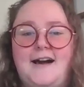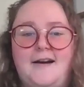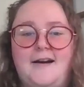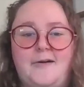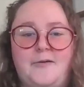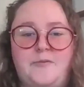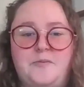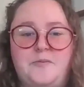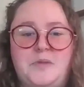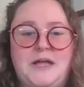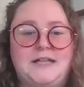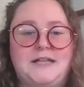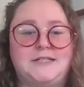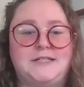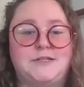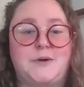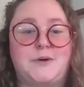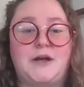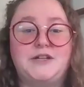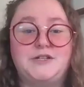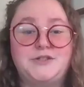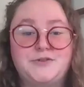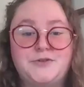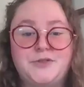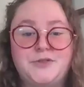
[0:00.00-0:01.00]
And
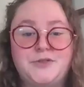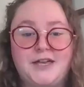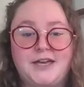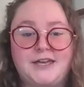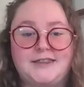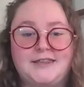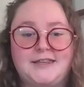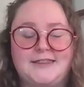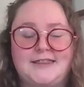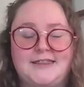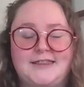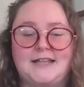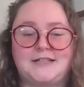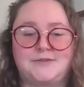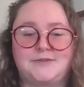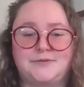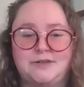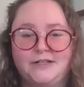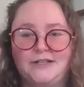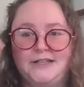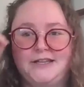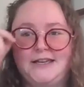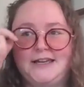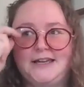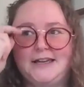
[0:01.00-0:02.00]
so I do think that that's
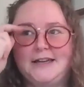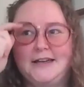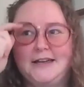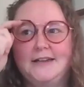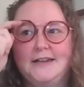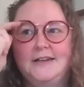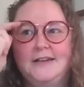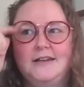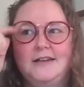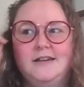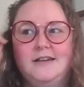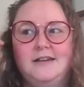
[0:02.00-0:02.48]
really